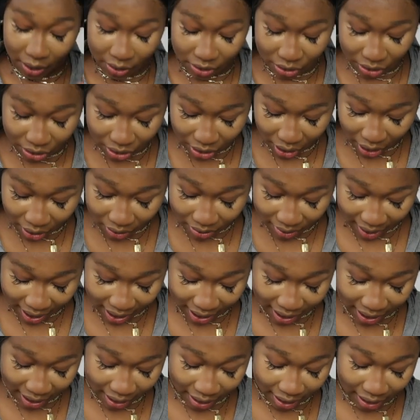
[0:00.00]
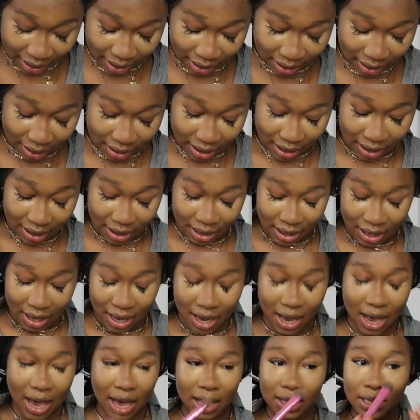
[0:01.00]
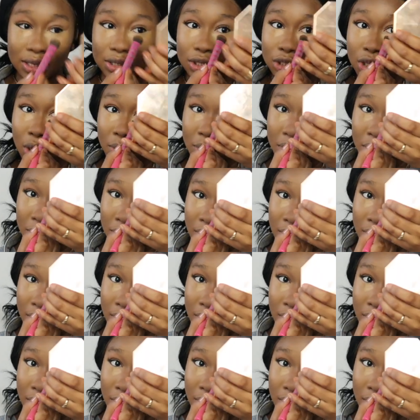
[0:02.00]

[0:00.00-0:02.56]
I was gonna go there, and then she told me the